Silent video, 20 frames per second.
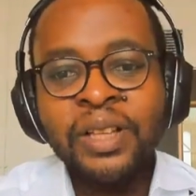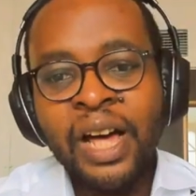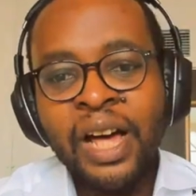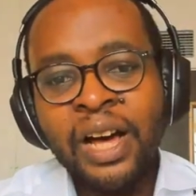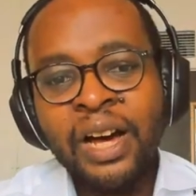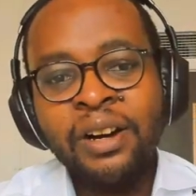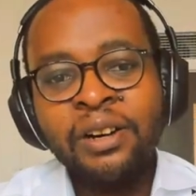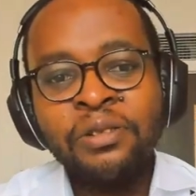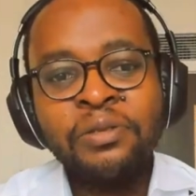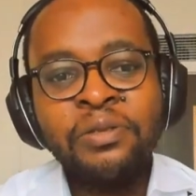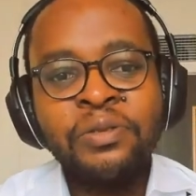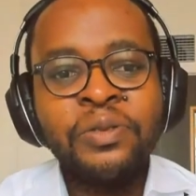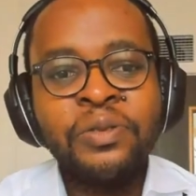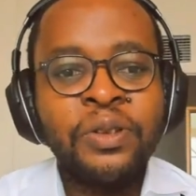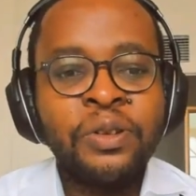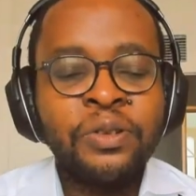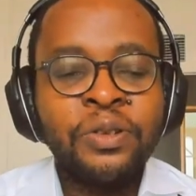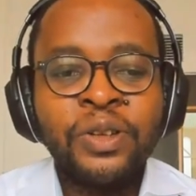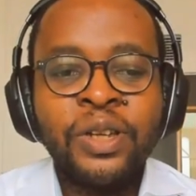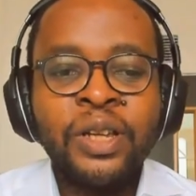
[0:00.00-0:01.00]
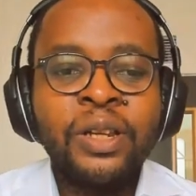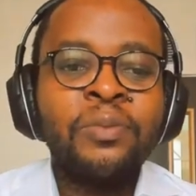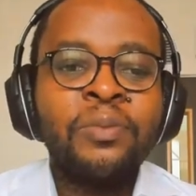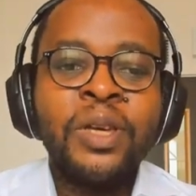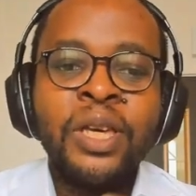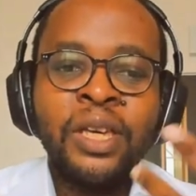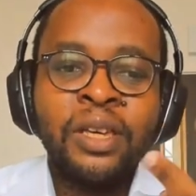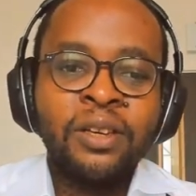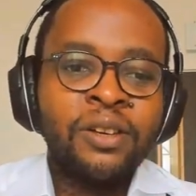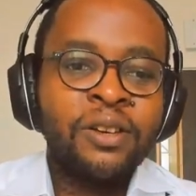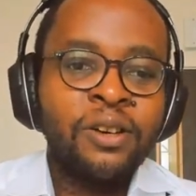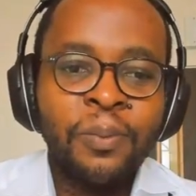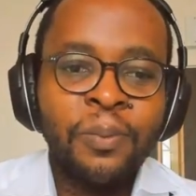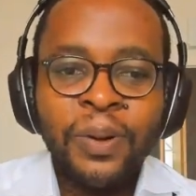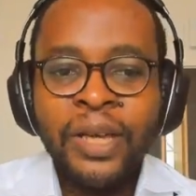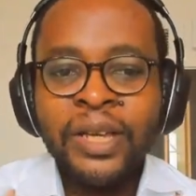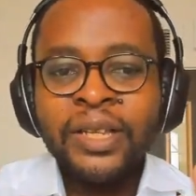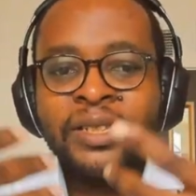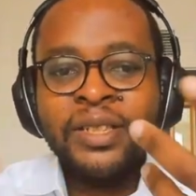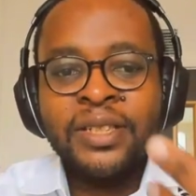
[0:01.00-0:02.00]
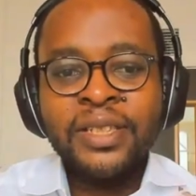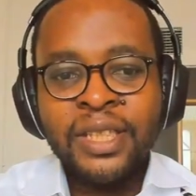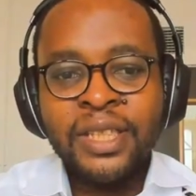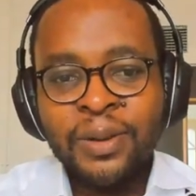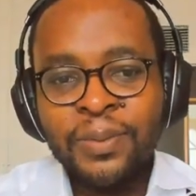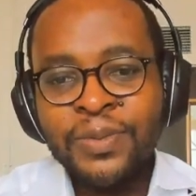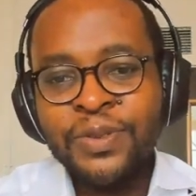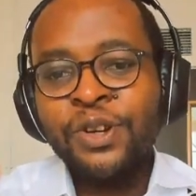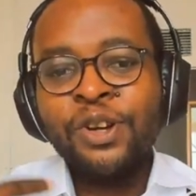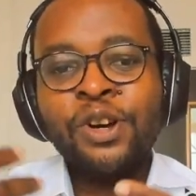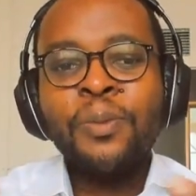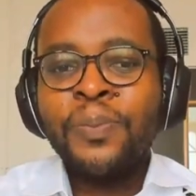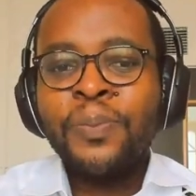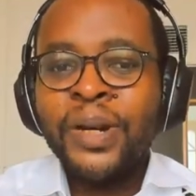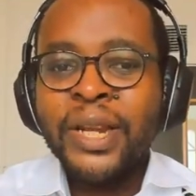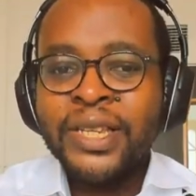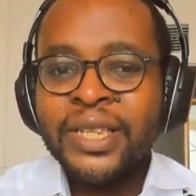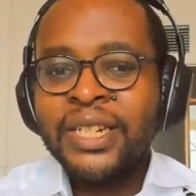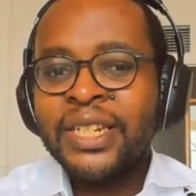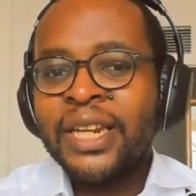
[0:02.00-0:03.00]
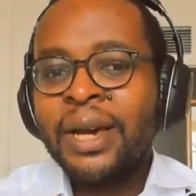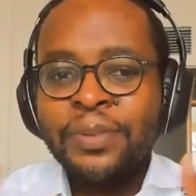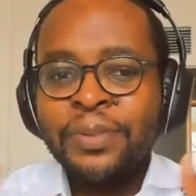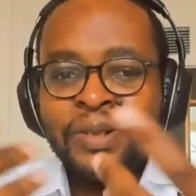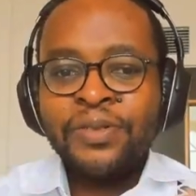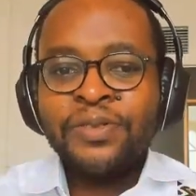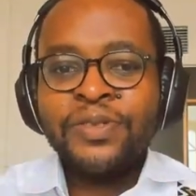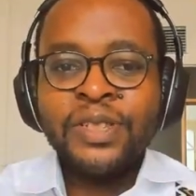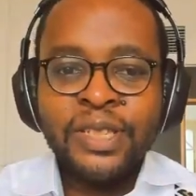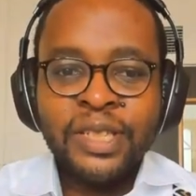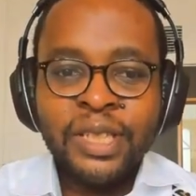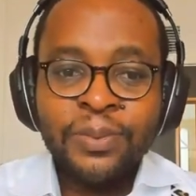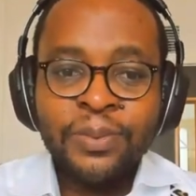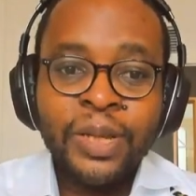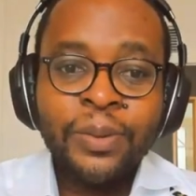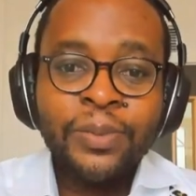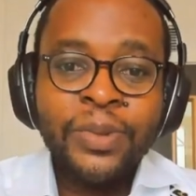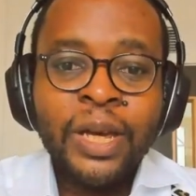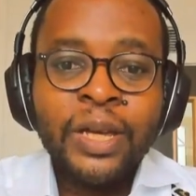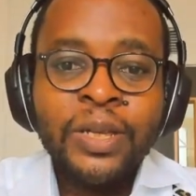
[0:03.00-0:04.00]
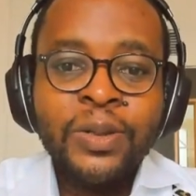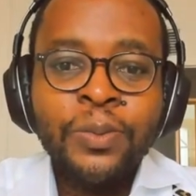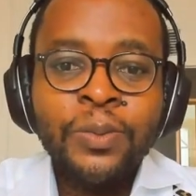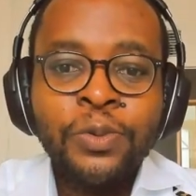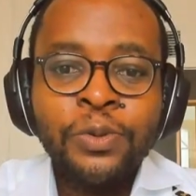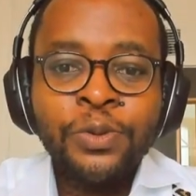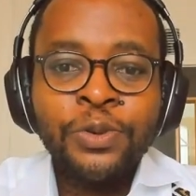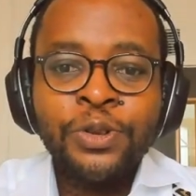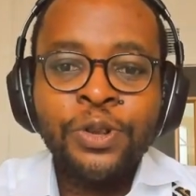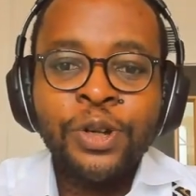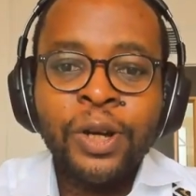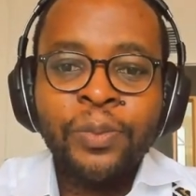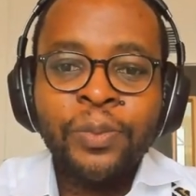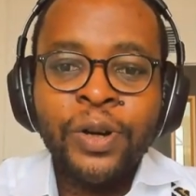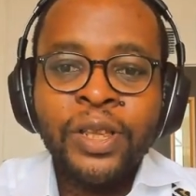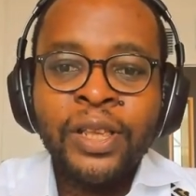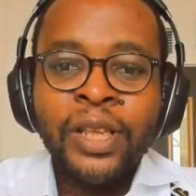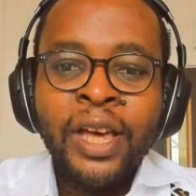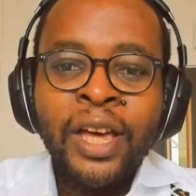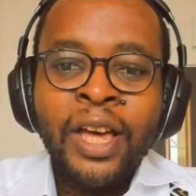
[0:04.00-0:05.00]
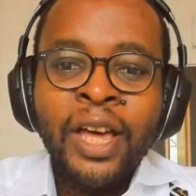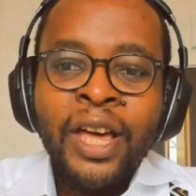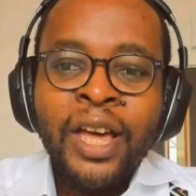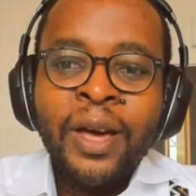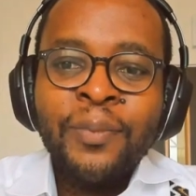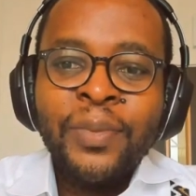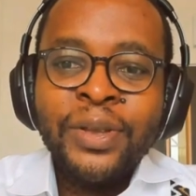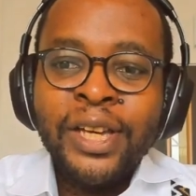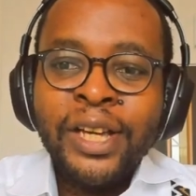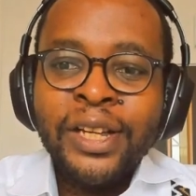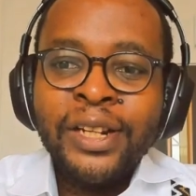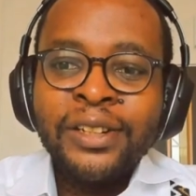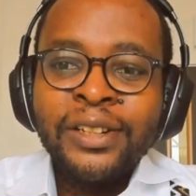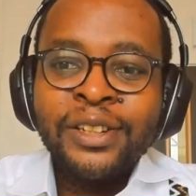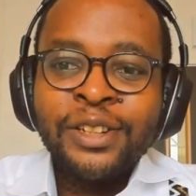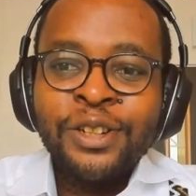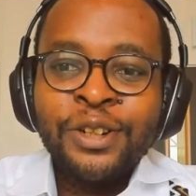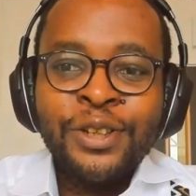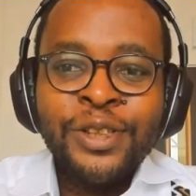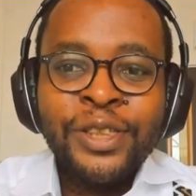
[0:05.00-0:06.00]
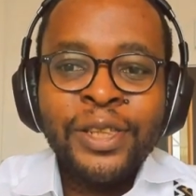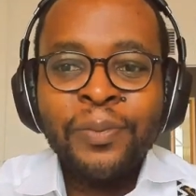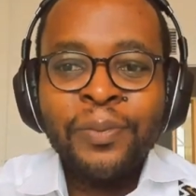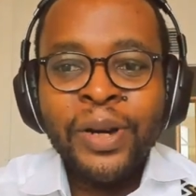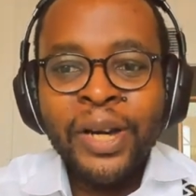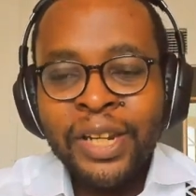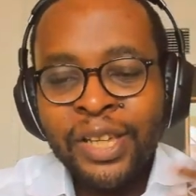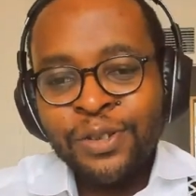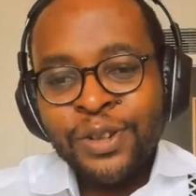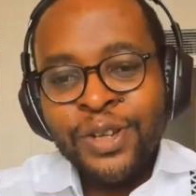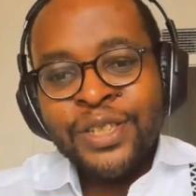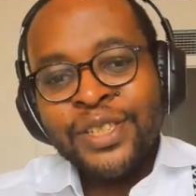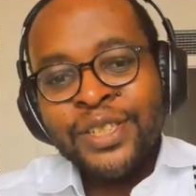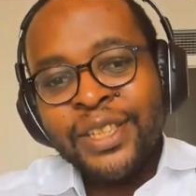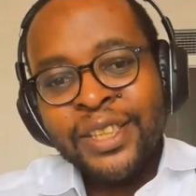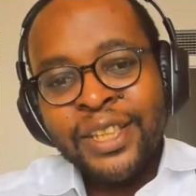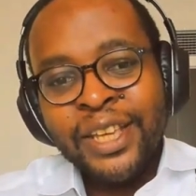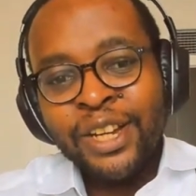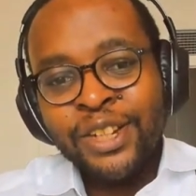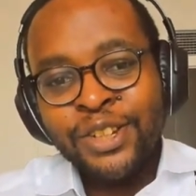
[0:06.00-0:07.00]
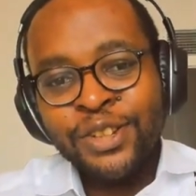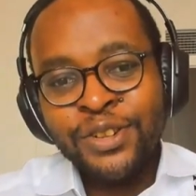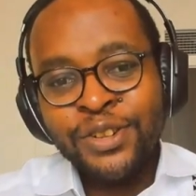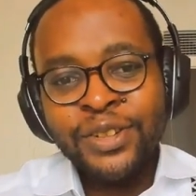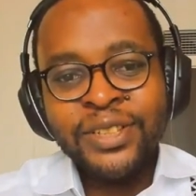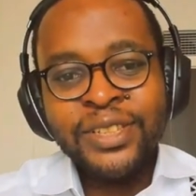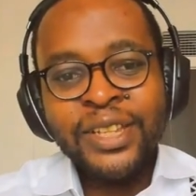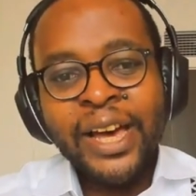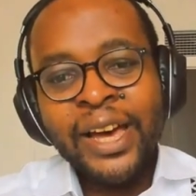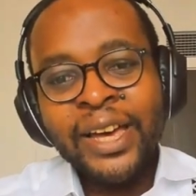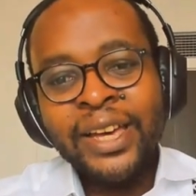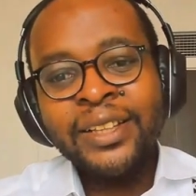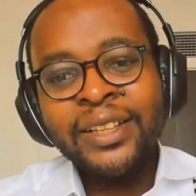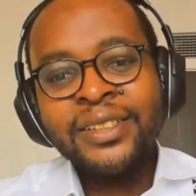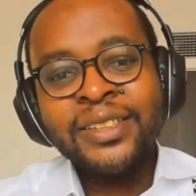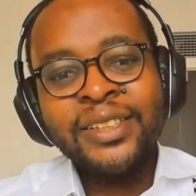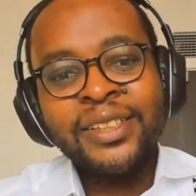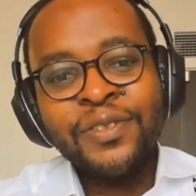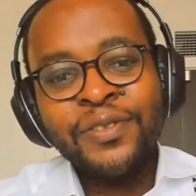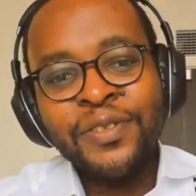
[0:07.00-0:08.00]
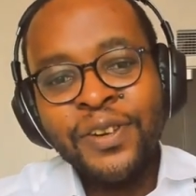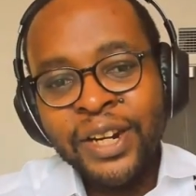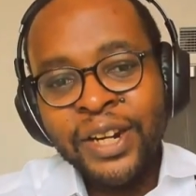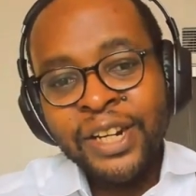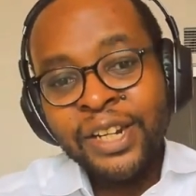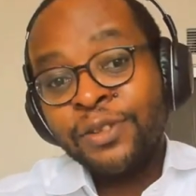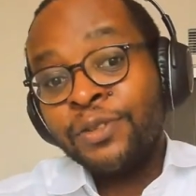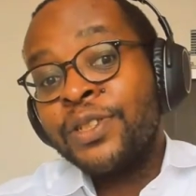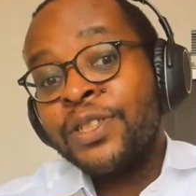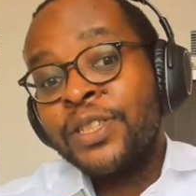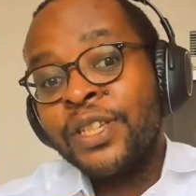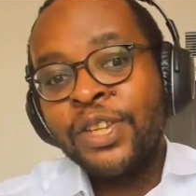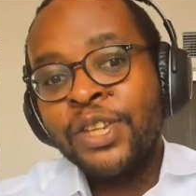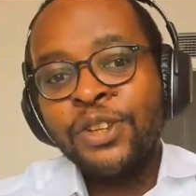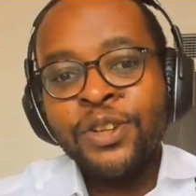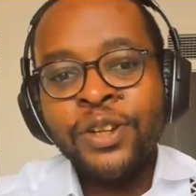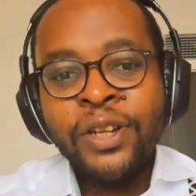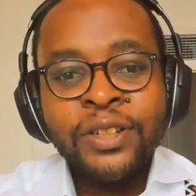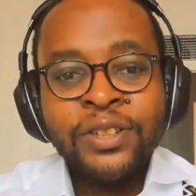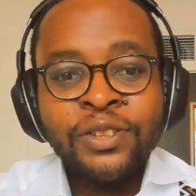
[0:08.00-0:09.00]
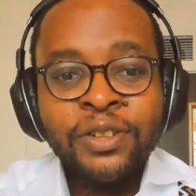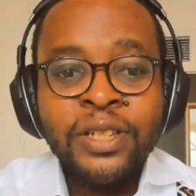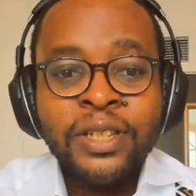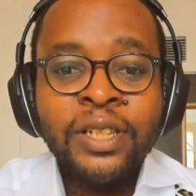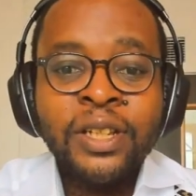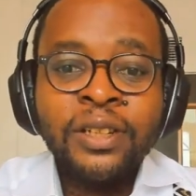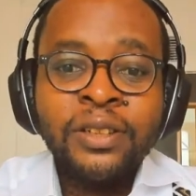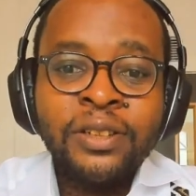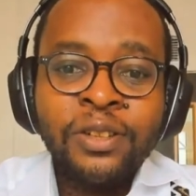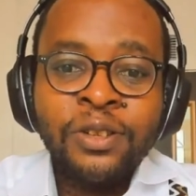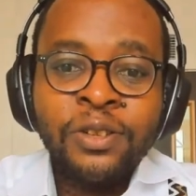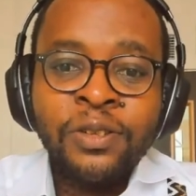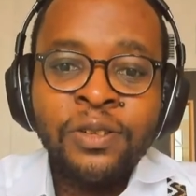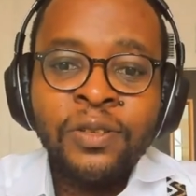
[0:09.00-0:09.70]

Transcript: how, you can make complex systems or complex adaptive systems, sometimes people would talk about. But then, the money was in the actuarial science, the funder was secured. So I said,